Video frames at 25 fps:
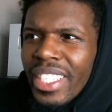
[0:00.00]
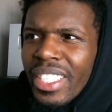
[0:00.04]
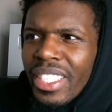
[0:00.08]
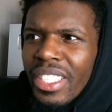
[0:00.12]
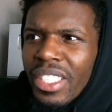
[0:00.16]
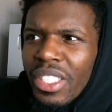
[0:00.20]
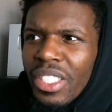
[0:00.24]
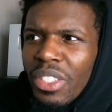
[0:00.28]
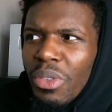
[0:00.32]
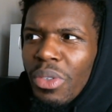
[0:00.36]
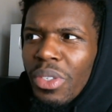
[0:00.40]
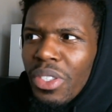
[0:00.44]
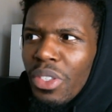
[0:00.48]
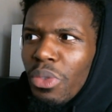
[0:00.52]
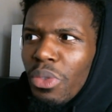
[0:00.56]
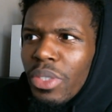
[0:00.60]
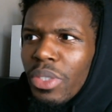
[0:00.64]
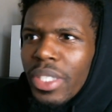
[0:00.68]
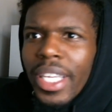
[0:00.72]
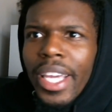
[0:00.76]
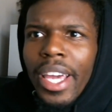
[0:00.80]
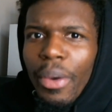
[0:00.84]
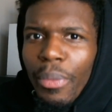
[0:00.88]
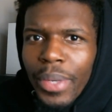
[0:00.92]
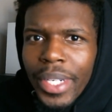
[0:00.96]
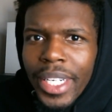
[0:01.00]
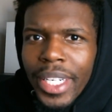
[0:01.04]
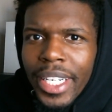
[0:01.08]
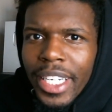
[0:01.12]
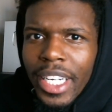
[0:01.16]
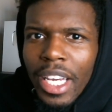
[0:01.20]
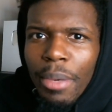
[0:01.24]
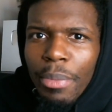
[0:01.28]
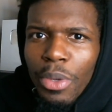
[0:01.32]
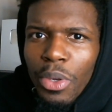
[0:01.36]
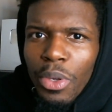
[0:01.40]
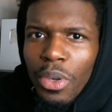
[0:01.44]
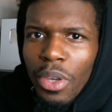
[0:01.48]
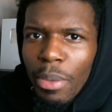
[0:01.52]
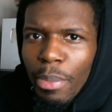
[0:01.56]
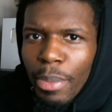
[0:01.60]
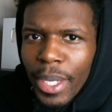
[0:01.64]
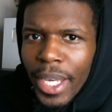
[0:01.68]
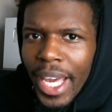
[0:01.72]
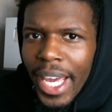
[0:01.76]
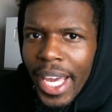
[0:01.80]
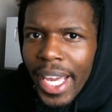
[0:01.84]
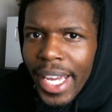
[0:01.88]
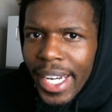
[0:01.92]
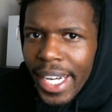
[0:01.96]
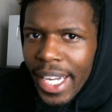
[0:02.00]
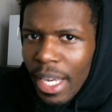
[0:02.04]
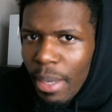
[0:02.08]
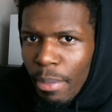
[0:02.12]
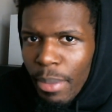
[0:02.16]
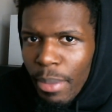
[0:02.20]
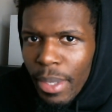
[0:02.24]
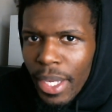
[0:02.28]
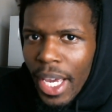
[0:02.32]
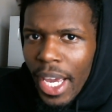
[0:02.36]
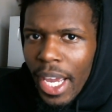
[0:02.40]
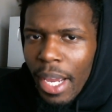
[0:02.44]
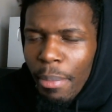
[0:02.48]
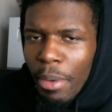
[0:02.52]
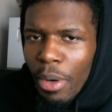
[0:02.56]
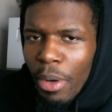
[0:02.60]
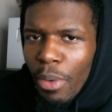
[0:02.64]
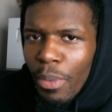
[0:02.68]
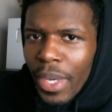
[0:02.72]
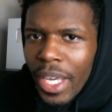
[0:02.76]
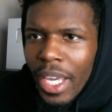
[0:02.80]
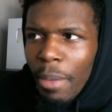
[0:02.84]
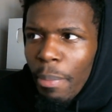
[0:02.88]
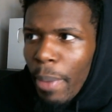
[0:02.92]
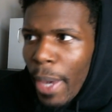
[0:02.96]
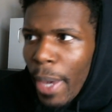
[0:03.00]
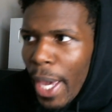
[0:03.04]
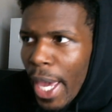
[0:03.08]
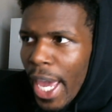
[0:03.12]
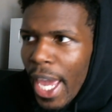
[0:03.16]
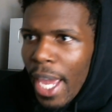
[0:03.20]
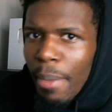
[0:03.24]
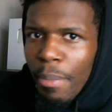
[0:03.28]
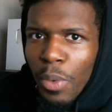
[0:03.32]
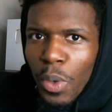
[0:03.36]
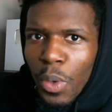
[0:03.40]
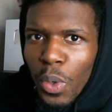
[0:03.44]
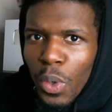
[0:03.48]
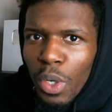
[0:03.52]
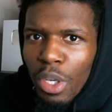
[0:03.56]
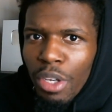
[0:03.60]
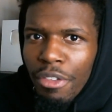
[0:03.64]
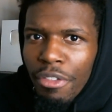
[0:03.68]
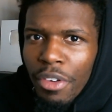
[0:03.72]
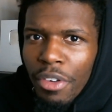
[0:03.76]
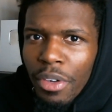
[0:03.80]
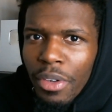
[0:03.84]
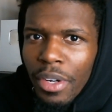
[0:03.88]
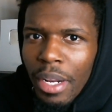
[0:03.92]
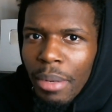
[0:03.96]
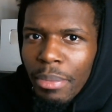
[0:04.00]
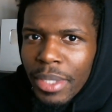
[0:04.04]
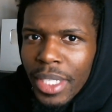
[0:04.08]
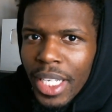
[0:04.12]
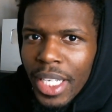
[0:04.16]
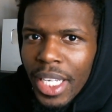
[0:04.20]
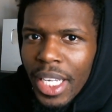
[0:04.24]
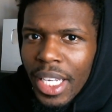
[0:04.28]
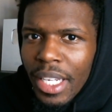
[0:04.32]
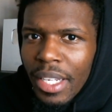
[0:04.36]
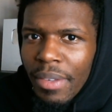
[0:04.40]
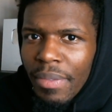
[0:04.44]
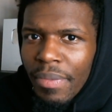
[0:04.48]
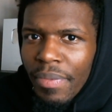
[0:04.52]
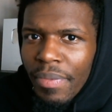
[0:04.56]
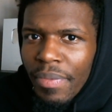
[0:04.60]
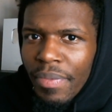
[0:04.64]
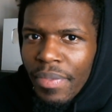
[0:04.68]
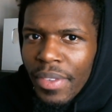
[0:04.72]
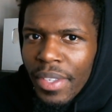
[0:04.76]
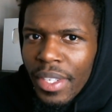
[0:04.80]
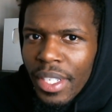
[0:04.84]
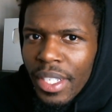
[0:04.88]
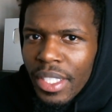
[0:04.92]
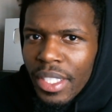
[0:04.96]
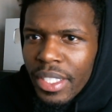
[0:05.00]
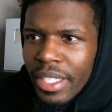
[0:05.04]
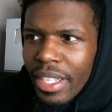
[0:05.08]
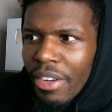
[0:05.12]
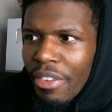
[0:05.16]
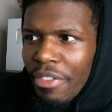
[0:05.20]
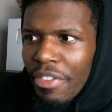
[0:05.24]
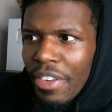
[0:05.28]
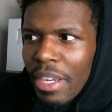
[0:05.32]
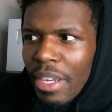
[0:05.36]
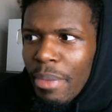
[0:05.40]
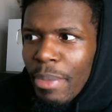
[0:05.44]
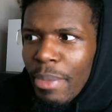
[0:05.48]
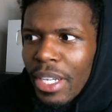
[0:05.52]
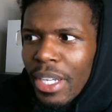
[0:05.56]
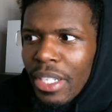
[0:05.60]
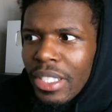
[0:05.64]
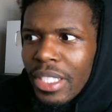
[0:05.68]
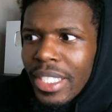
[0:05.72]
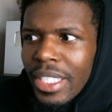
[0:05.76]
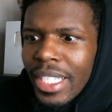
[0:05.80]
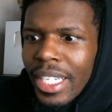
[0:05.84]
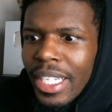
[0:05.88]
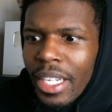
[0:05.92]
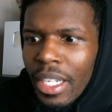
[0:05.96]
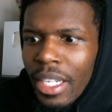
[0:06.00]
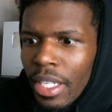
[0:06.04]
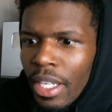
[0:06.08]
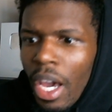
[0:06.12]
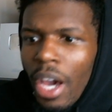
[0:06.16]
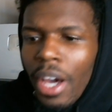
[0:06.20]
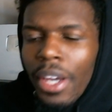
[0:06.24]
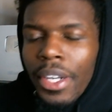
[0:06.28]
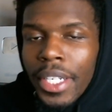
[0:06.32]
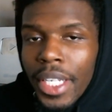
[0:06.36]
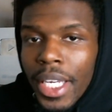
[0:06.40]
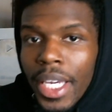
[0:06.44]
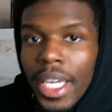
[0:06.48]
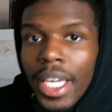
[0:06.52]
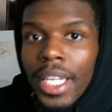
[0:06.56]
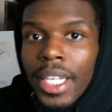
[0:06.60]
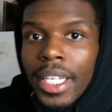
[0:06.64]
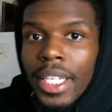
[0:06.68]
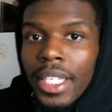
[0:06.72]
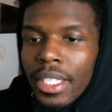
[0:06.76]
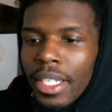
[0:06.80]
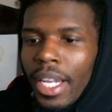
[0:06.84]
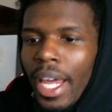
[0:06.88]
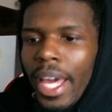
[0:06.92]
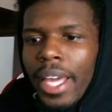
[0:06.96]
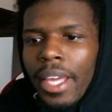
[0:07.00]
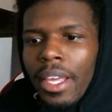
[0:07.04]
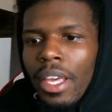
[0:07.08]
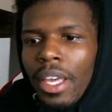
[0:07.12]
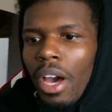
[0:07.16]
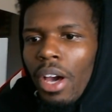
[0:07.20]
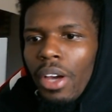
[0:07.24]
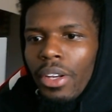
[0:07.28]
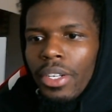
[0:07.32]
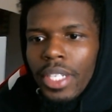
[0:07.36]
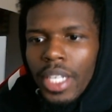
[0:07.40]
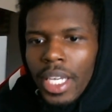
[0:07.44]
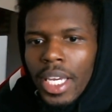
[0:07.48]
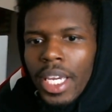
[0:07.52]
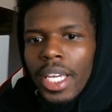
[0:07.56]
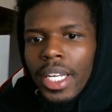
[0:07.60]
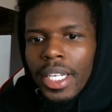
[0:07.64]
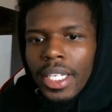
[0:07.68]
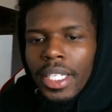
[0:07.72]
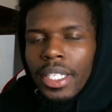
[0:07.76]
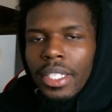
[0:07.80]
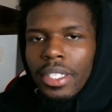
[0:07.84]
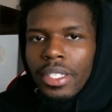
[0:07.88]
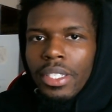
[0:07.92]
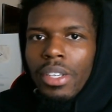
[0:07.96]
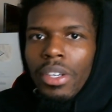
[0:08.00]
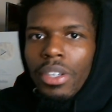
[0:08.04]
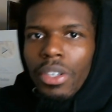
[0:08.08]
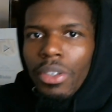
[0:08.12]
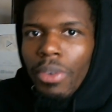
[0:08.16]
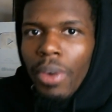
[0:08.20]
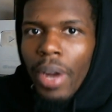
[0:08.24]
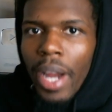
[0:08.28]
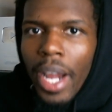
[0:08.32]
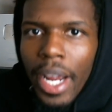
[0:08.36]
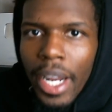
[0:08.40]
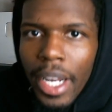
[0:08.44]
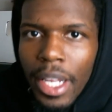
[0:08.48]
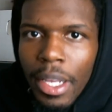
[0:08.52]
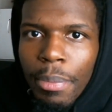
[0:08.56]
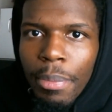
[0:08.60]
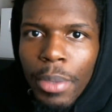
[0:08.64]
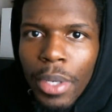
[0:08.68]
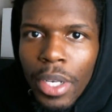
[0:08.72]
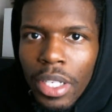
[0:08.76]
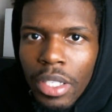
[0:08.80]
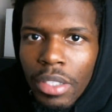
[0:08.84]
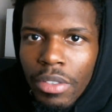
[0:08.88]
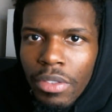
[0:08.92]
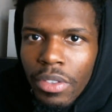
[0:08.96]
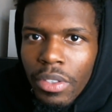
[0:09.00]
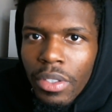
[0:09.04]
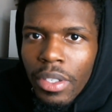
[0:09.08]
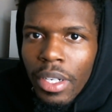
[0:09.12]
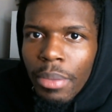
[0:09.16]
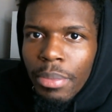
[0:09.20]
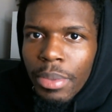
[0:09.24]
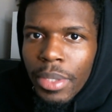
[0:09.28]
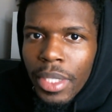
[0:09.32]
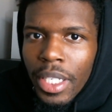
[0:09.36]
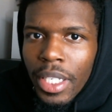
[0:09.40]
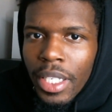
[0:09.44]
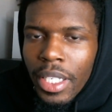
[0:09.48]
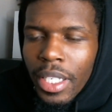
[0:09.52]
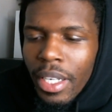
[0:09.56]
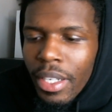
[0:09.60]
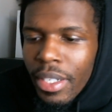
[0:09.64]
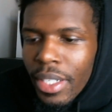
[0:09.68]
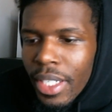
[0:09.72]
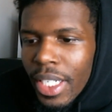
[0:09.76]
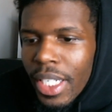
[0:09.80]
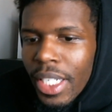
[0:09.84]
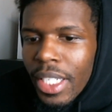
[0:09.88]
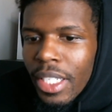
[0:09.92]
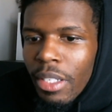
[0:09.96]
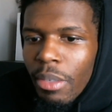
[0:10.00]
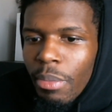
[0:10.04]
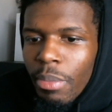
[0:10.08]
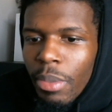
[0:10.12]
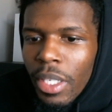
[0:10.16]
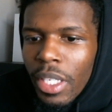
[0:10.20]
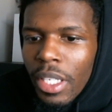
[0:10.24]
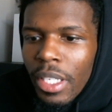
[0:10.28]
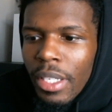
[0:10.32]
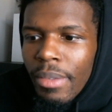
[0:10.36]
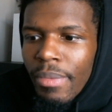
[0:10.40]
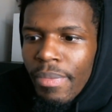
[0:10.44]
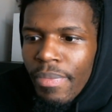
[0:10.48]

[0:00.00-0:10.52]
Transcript: You see it with the WNBA and the NBA, bro. We get paid more. You feel what I'm saying? So females, y'all need this notoriety, bro. You feel what I'm saying? Y'all need to be